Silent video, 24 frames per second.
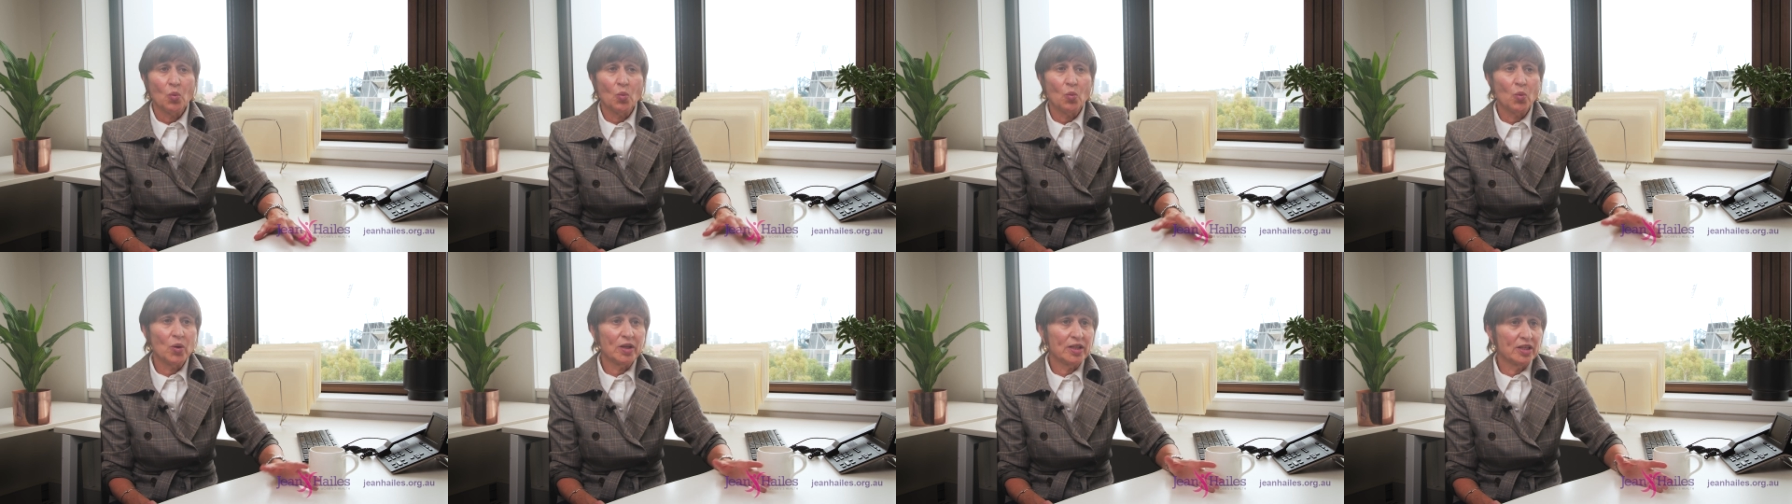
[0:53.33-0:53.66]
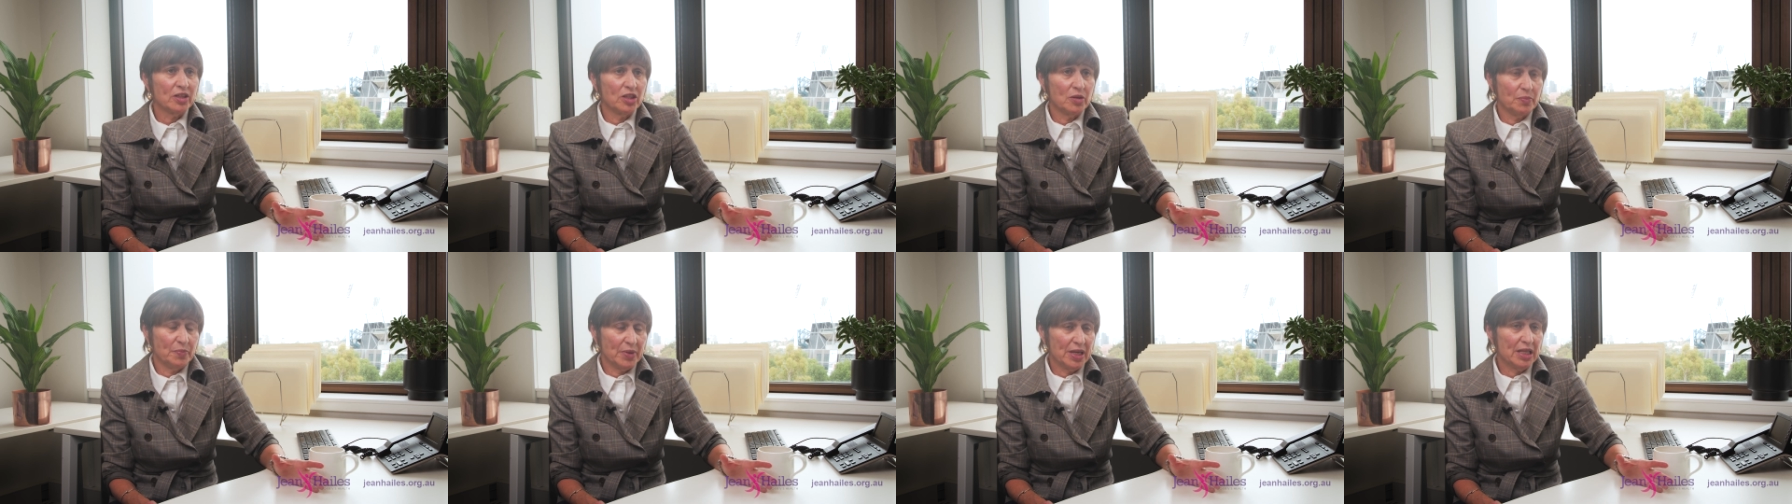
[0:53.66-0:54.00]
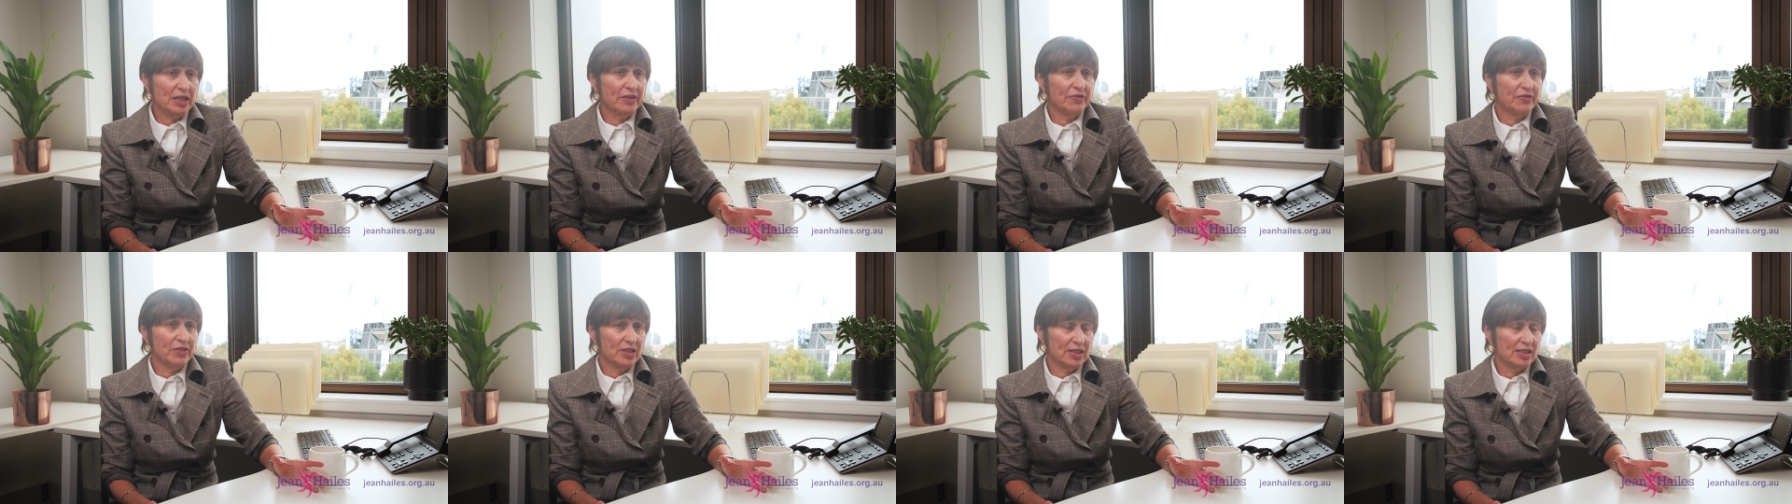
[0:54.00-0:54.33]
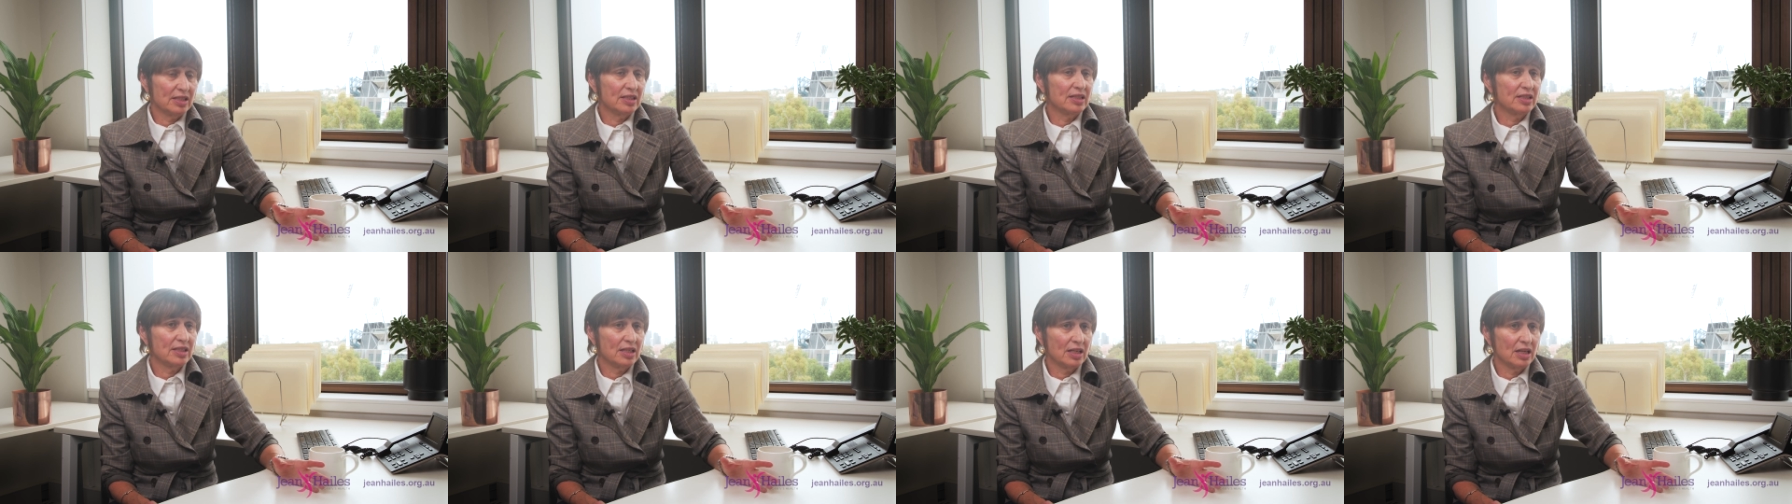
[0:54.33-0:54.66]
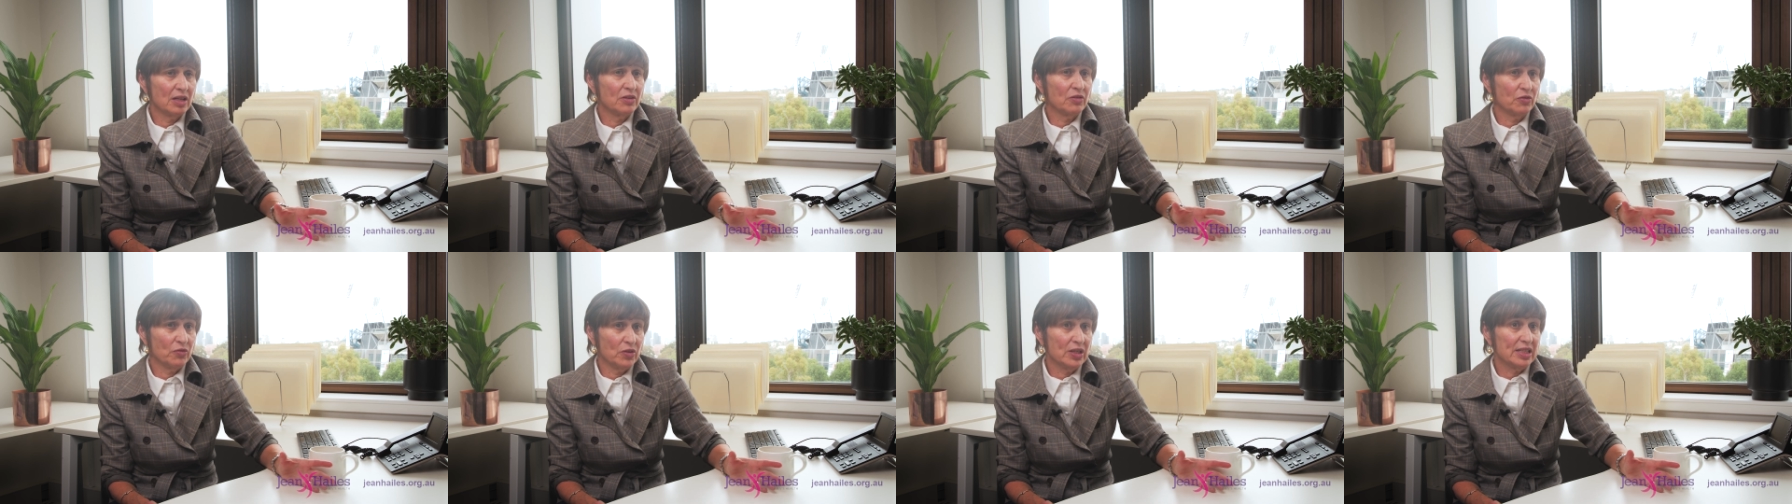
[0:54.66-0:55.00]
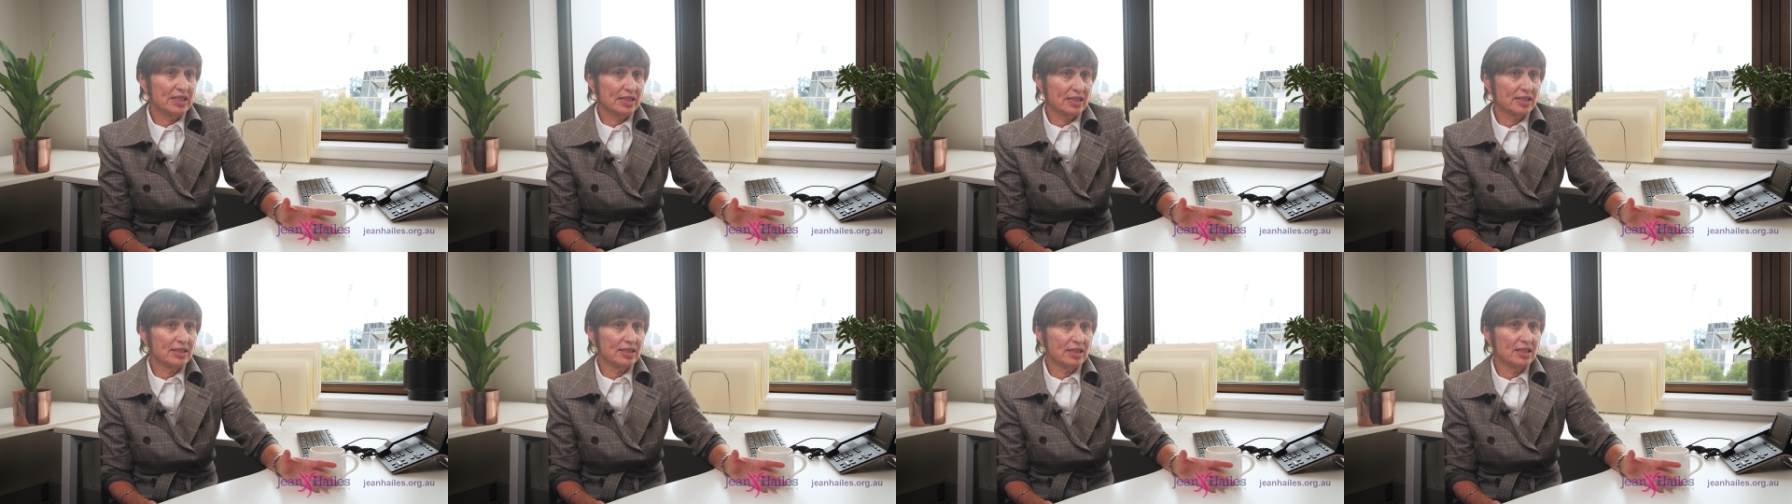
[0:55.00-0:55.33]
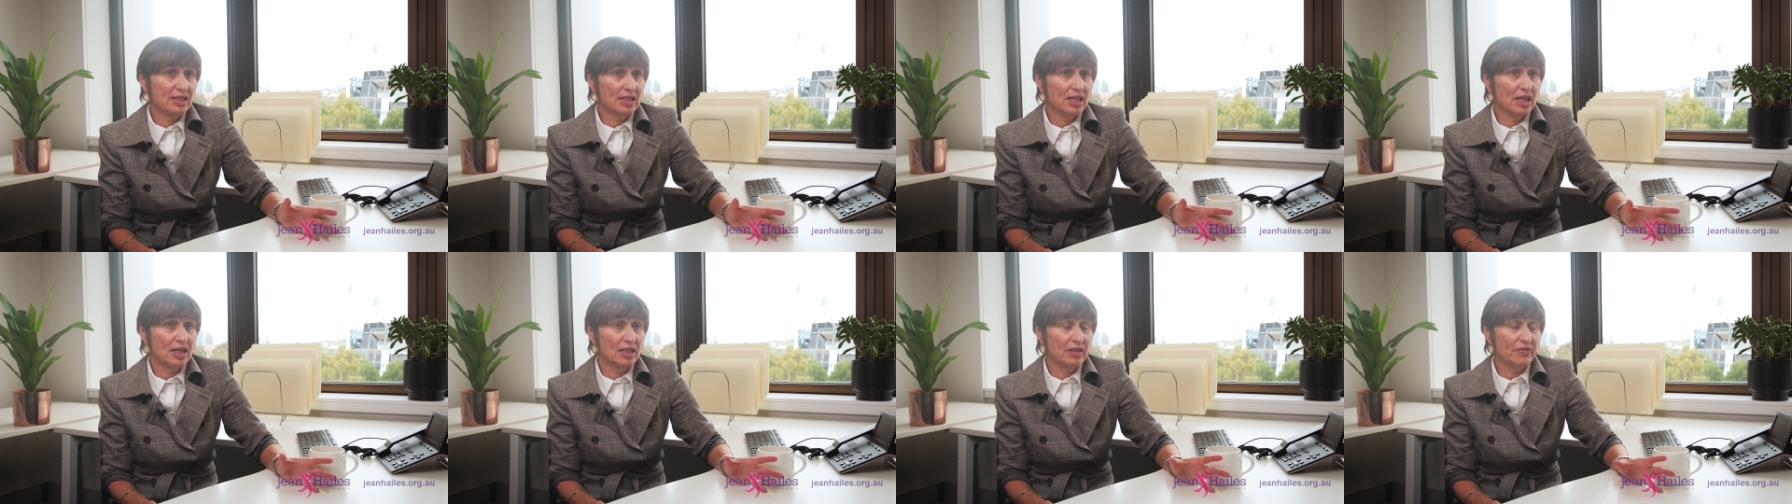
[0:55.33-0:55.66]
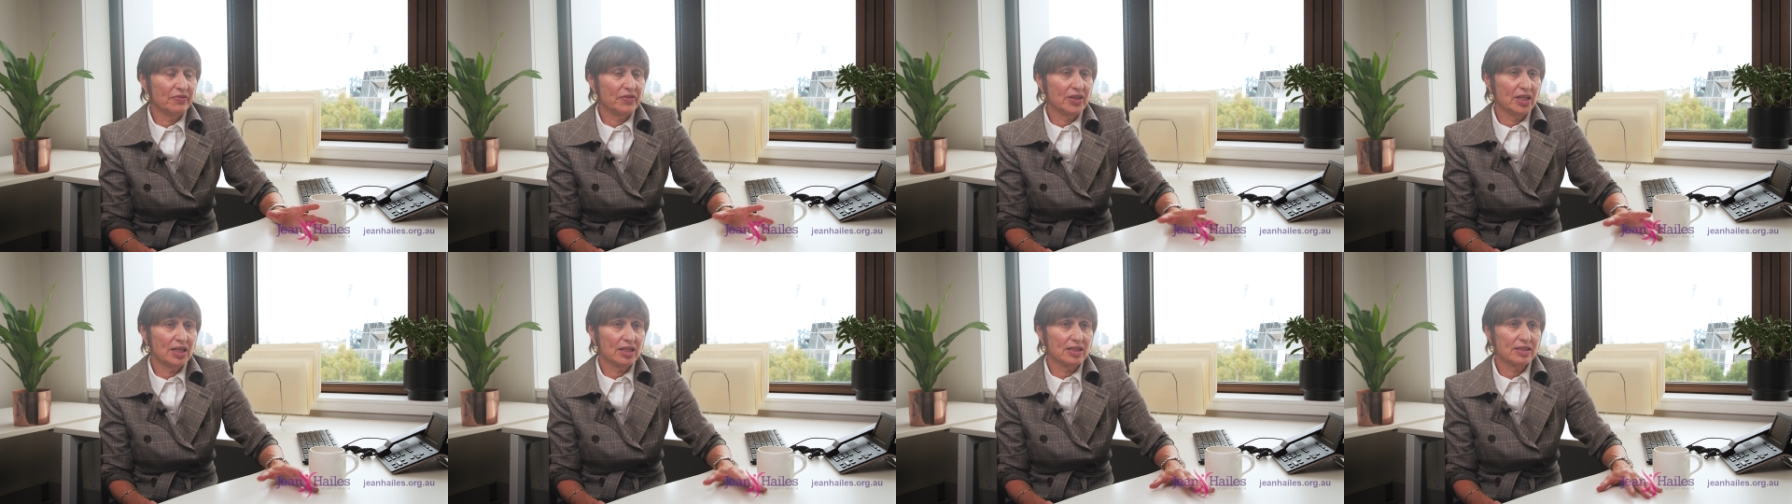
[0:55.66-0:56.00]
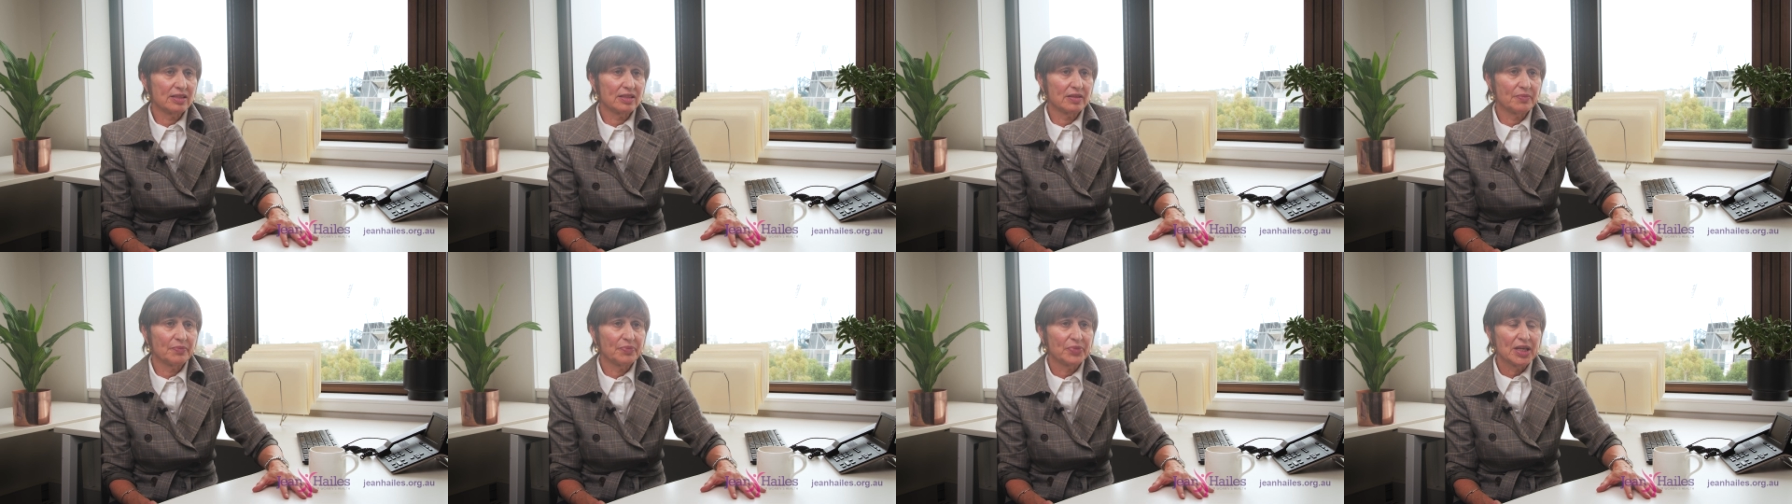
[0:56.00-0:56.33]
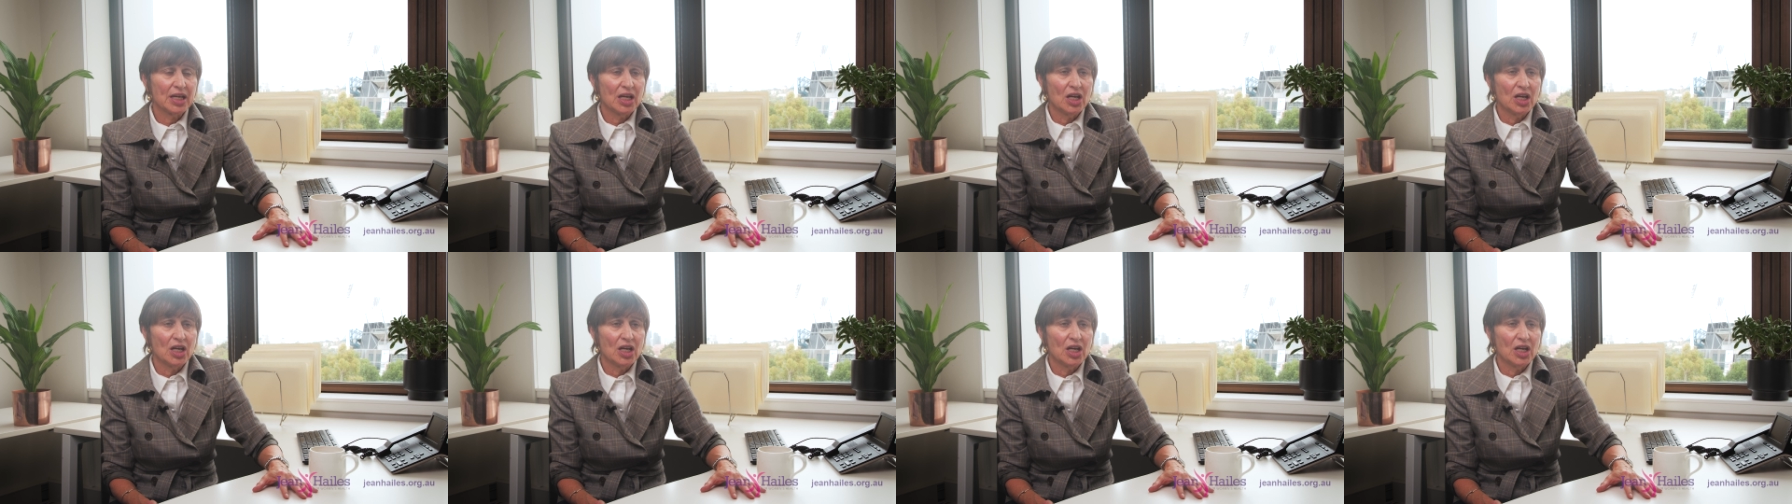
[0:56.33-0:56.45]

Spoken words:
what are the benefits and risks, the side effects.